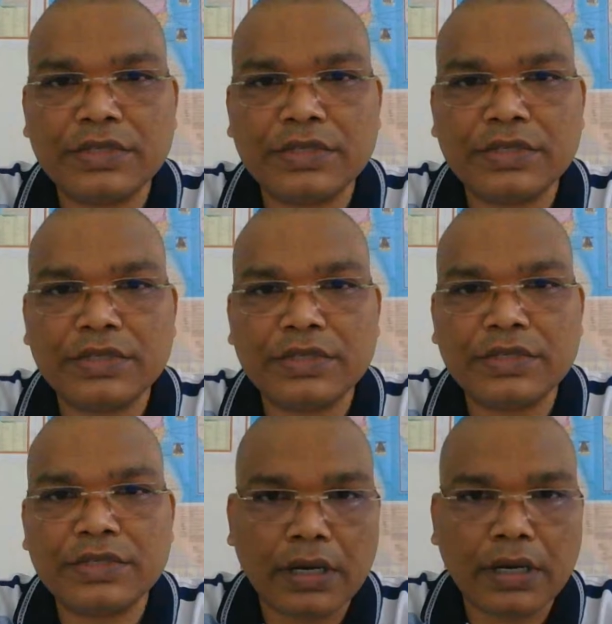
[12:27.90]

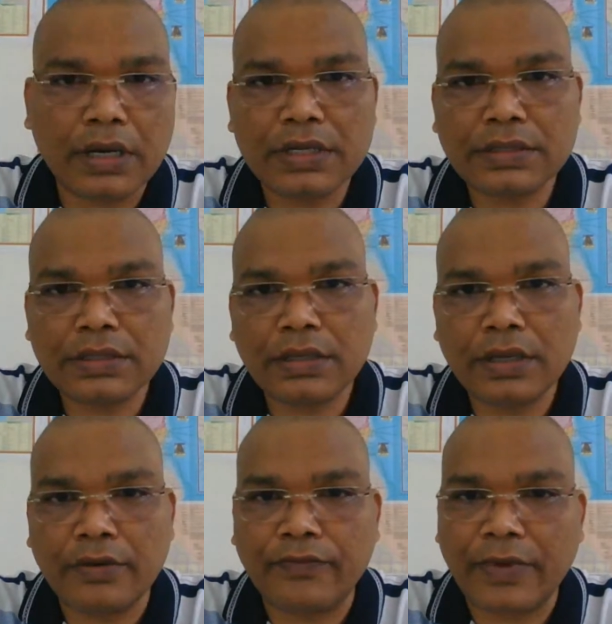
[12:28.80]
every attempt is
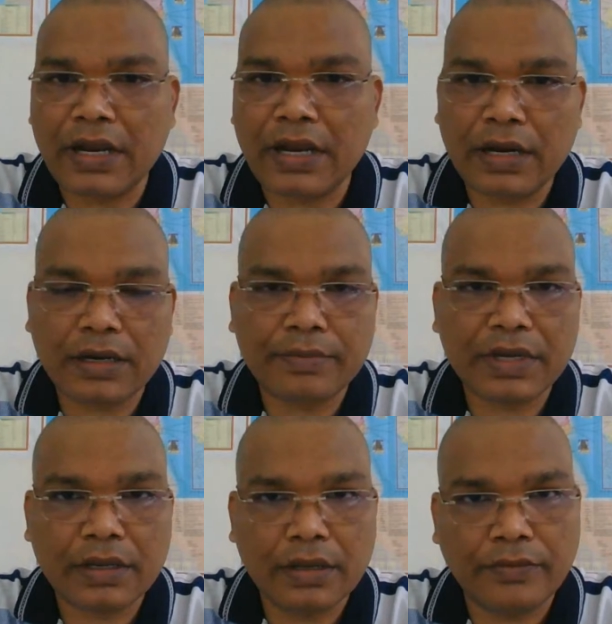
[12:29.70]
a final
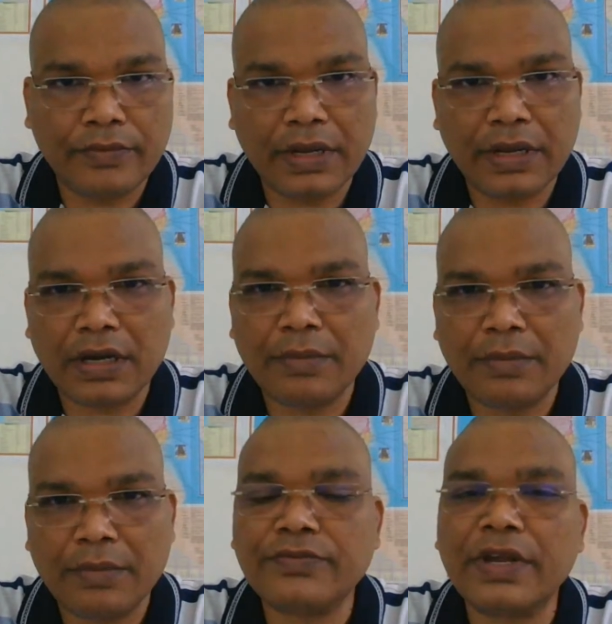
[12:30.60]
attempt, every
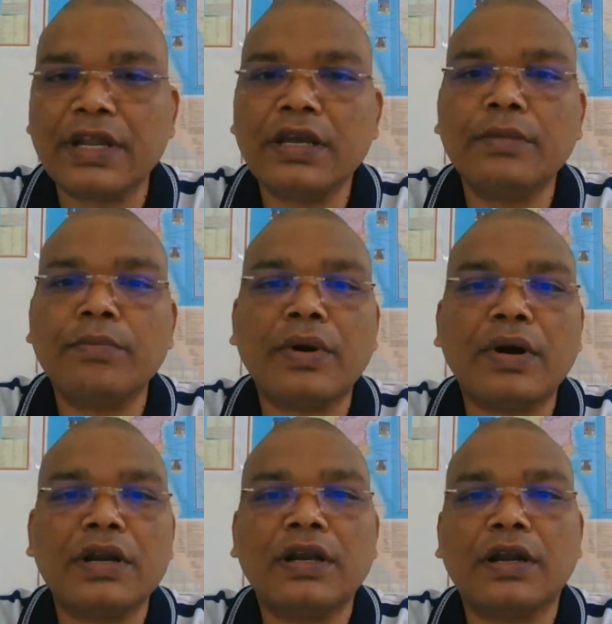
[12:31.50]
attempt is very
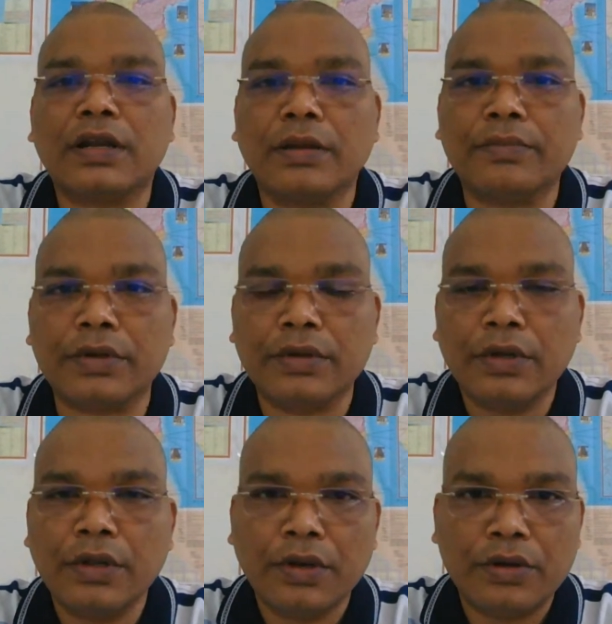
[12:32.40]
important attempt.
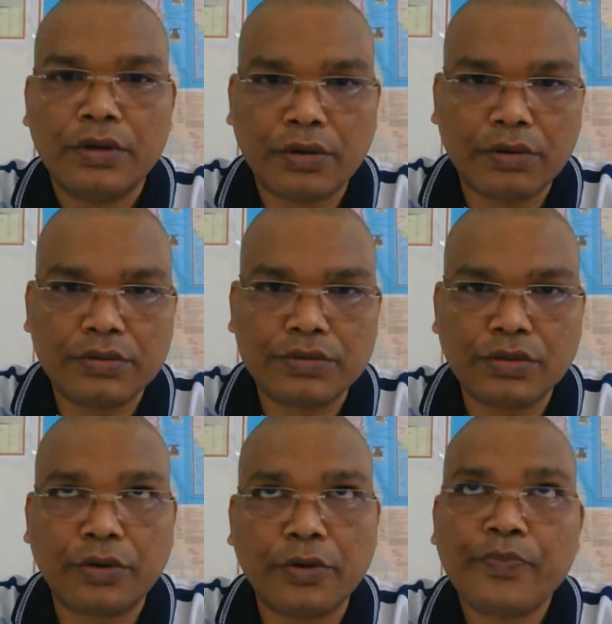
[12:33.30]

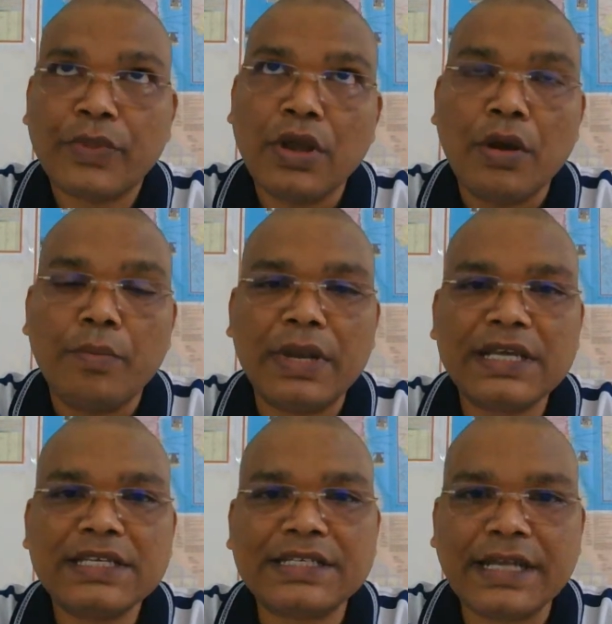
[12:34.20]
So
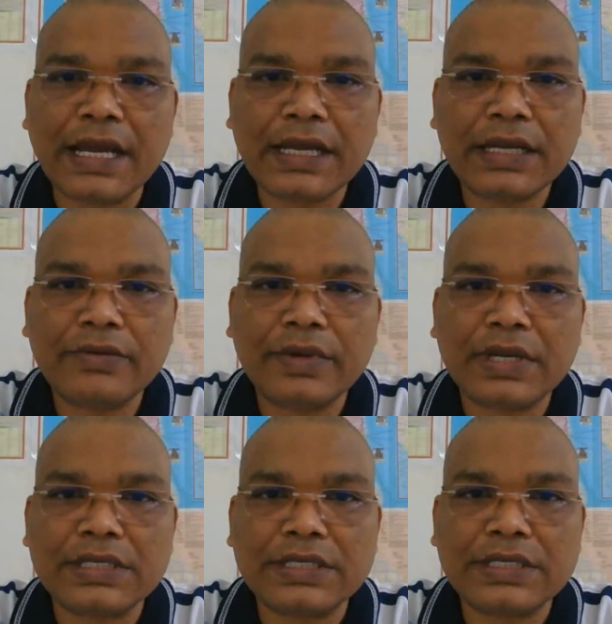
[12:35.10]
please take it
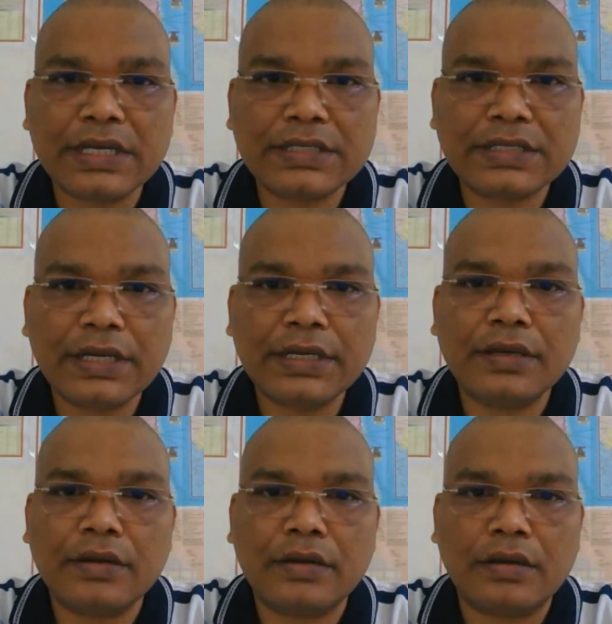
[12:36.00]
very
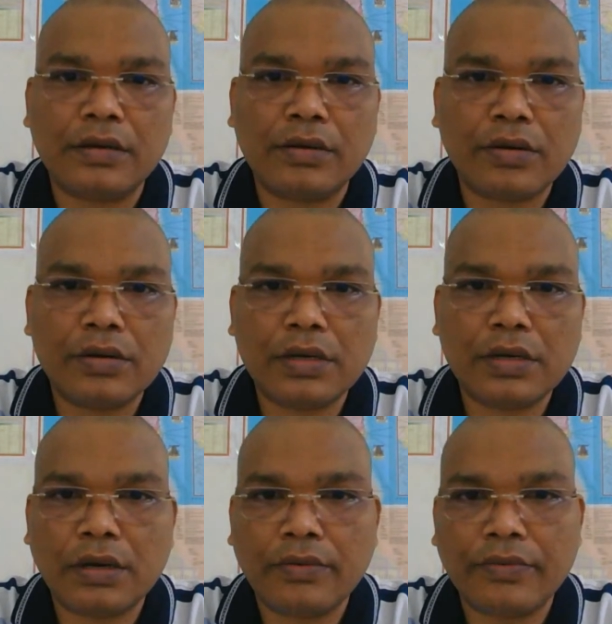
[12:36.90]
seriously. Don't
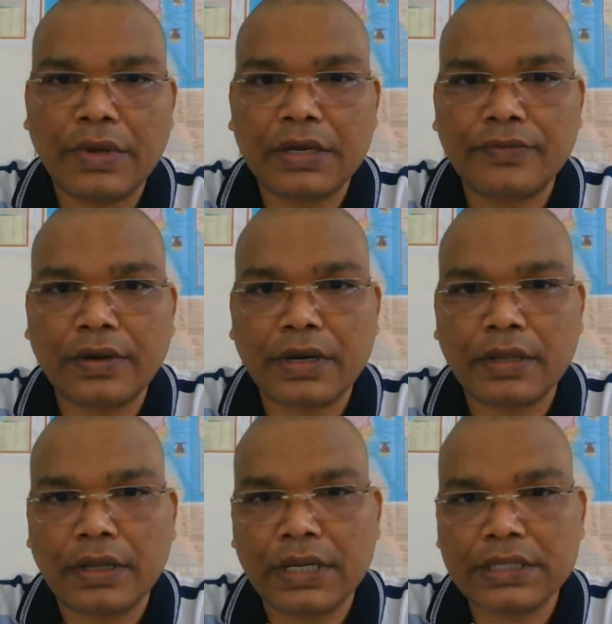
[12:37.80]
wait for
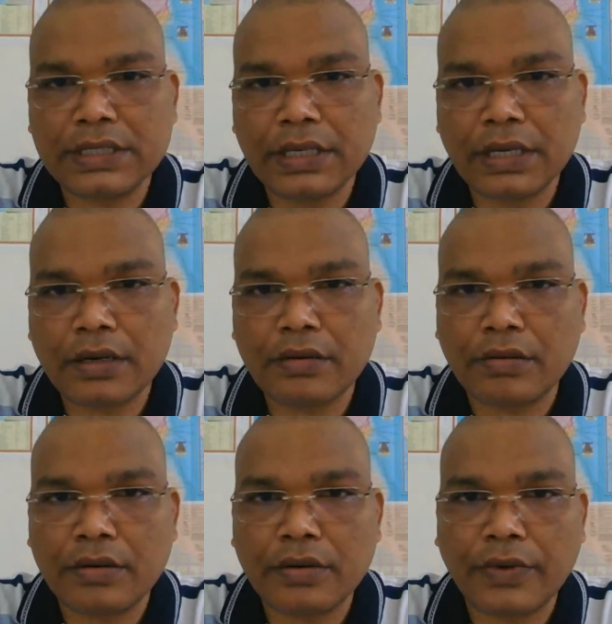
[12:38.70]
the next year,
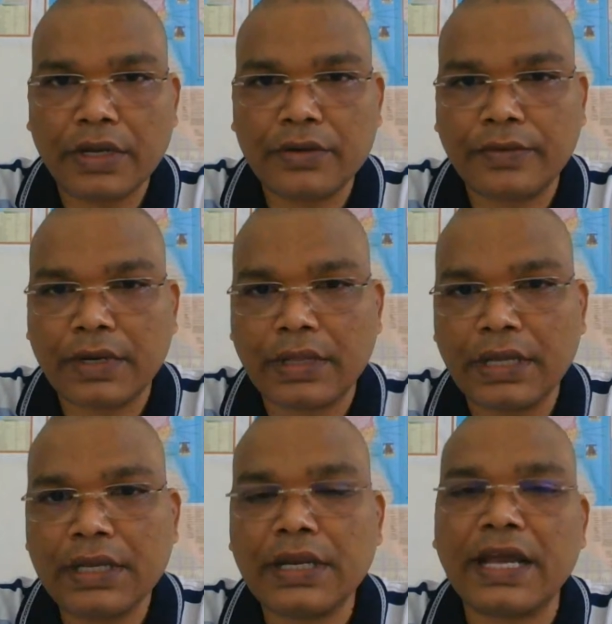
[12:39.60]
don't wait for
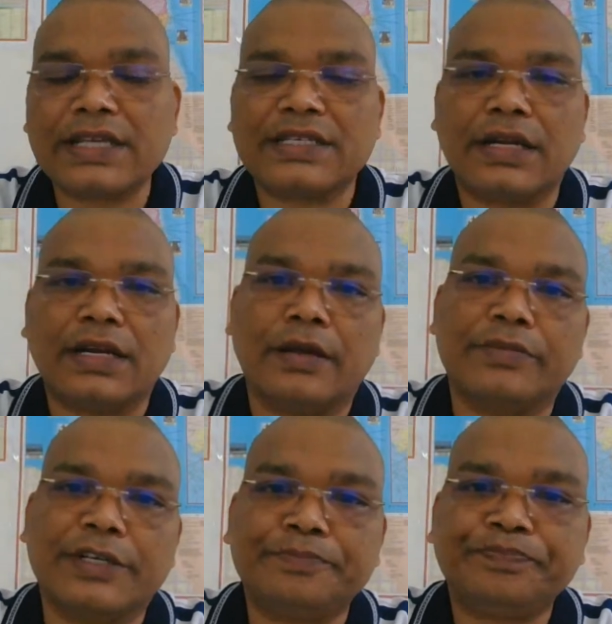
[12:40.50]
the next
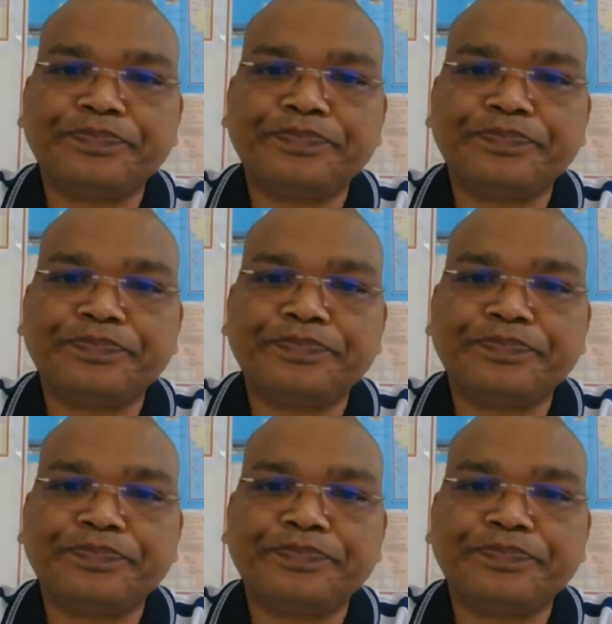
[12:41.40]
attempt.